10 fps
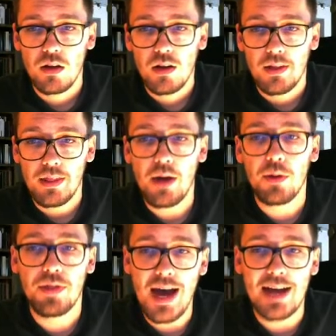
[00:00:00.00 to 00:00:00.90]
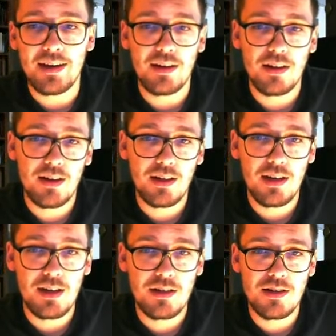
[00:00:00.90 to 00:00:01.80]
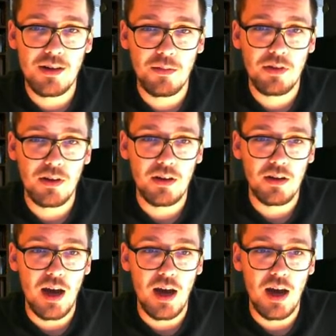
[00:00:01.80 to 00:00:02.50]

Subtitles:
Now that is something